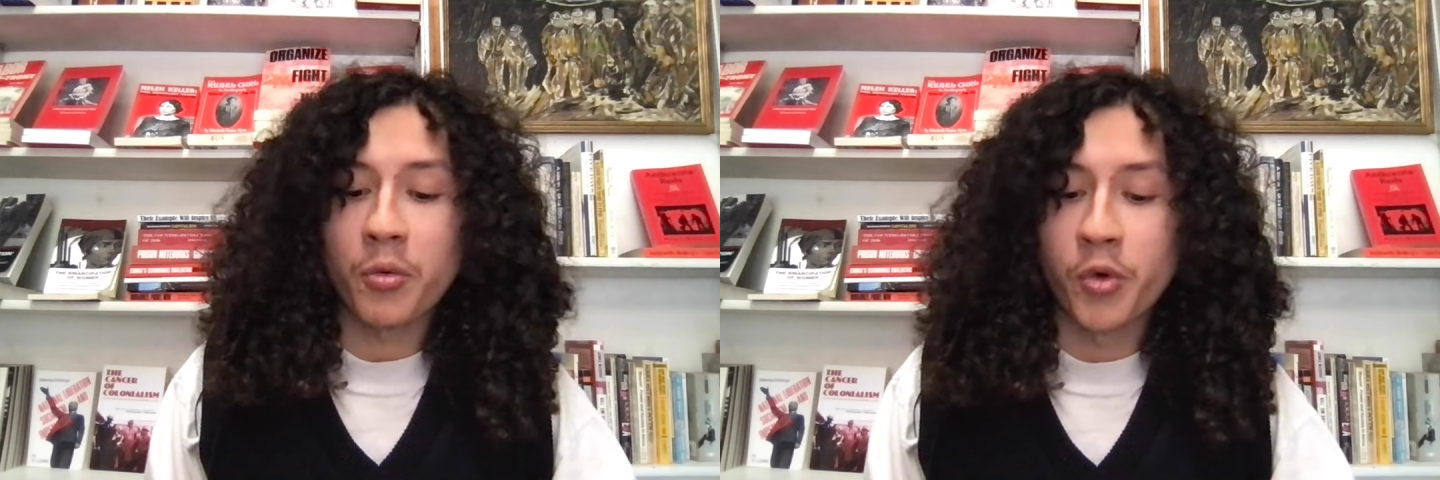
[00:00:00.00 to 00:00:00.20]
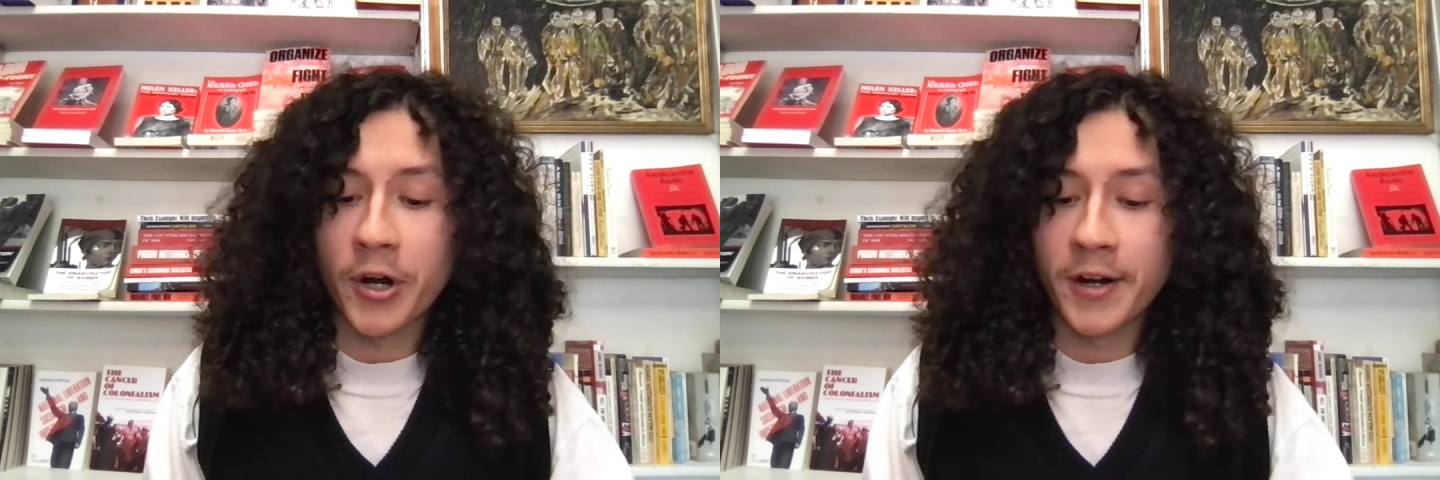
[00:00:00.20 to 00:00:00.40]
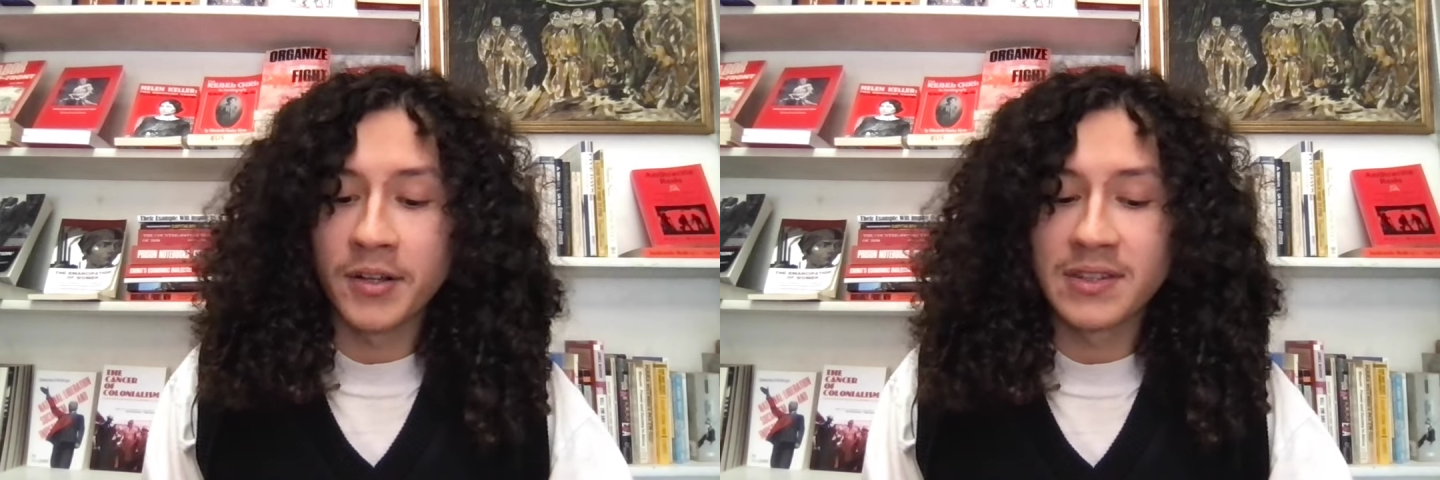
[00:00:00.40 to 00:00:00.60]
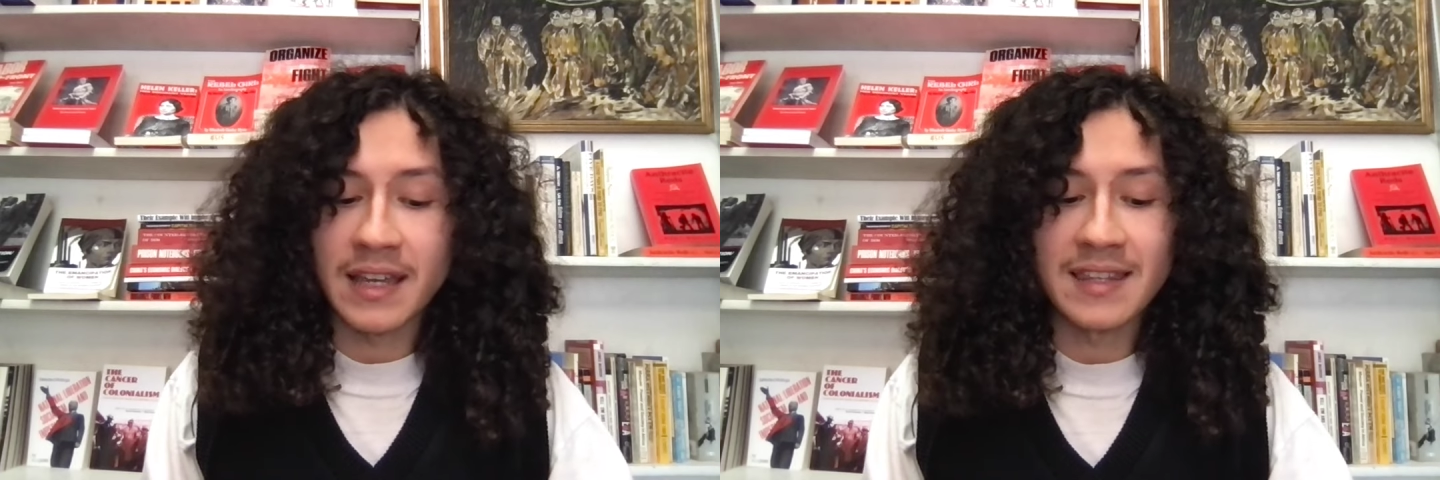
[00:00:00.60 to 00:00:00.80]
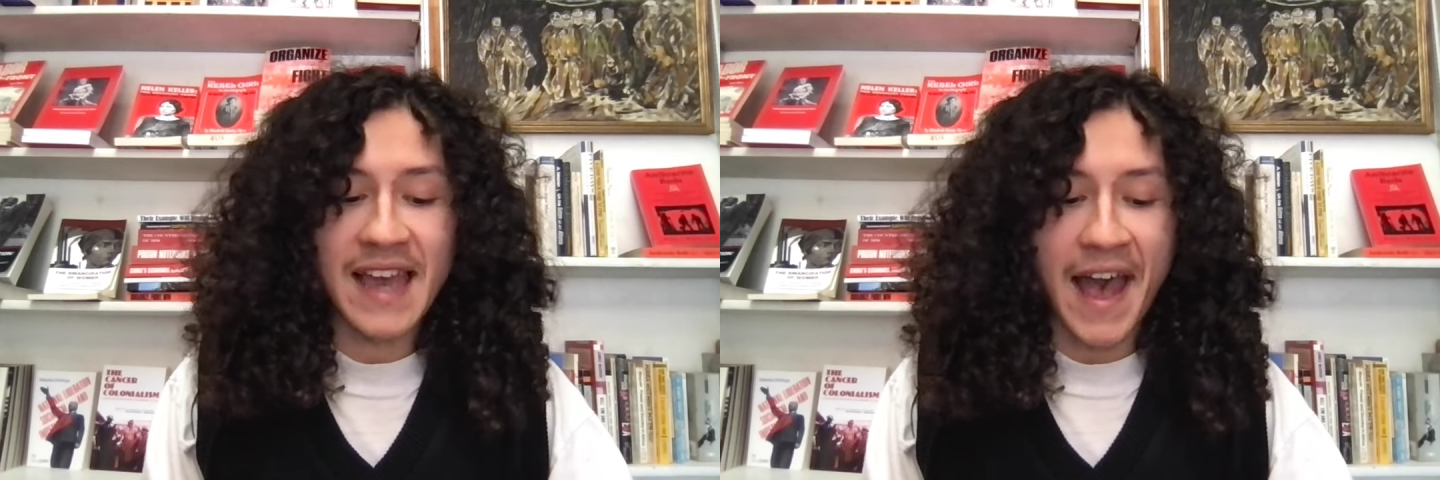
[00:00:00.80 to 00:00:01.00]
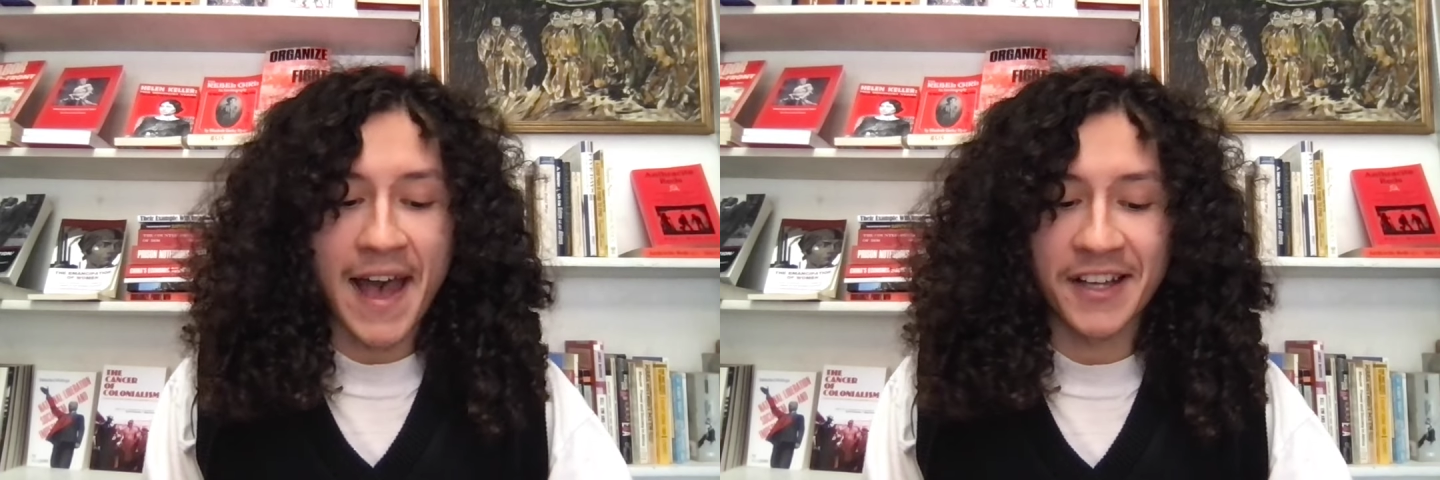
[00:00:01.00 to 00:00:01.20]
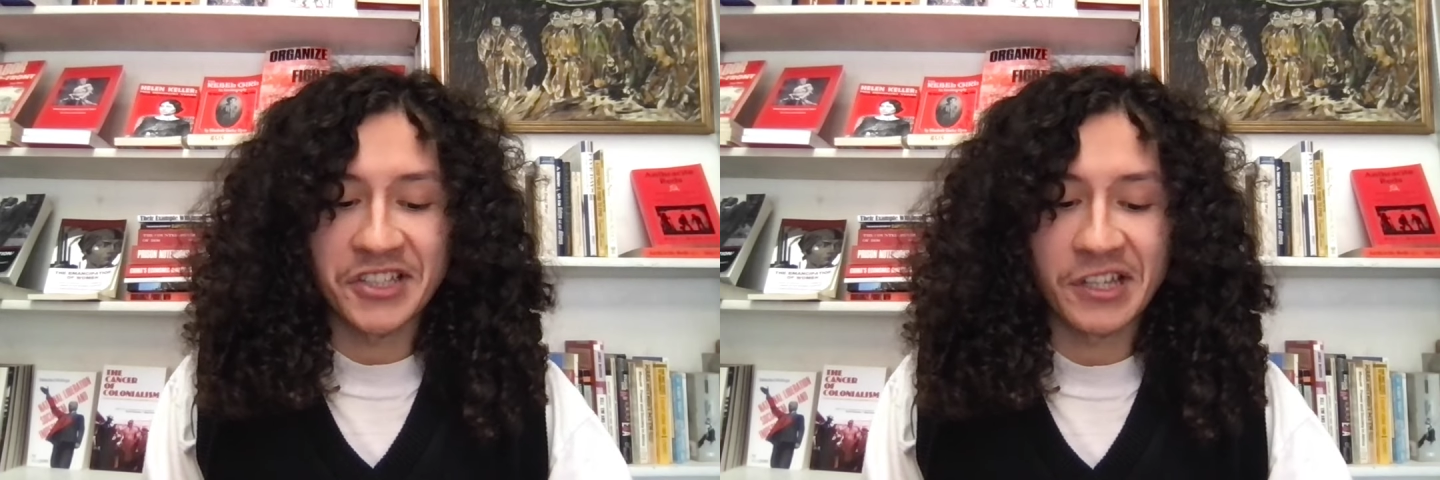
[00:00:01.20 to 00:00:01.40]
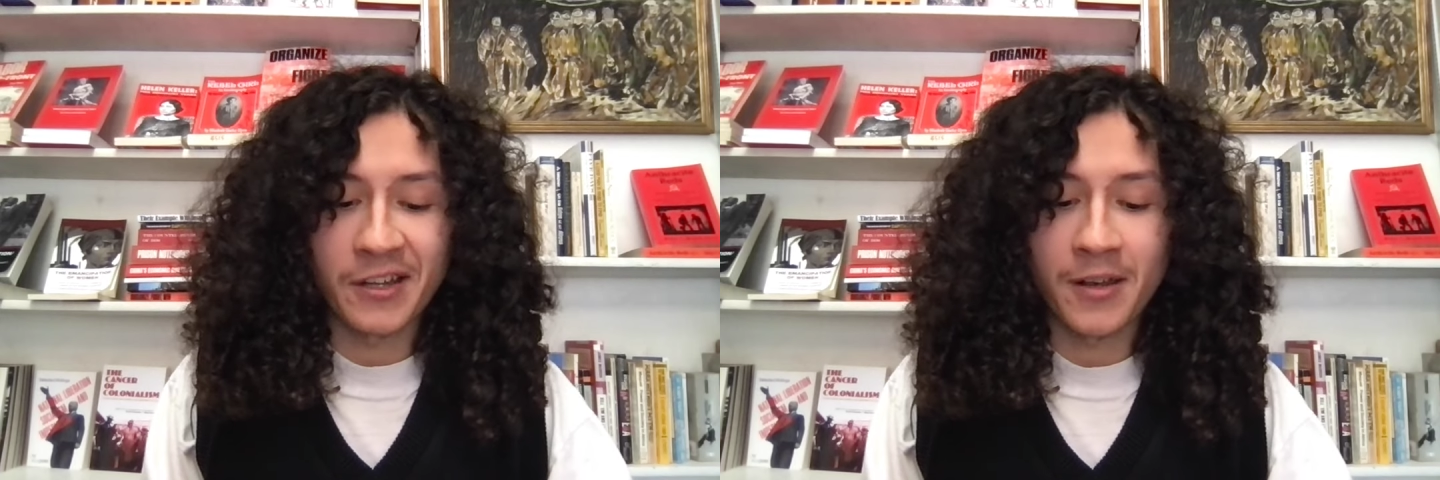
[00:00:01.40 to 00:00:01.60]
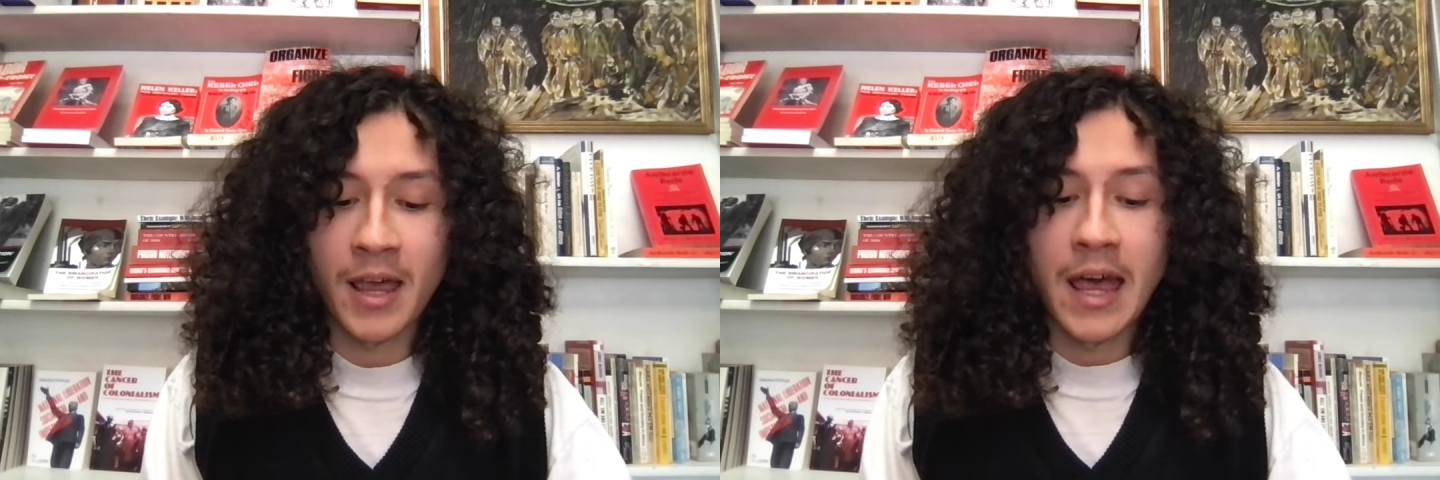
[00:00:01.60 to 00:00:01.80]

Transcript: words into action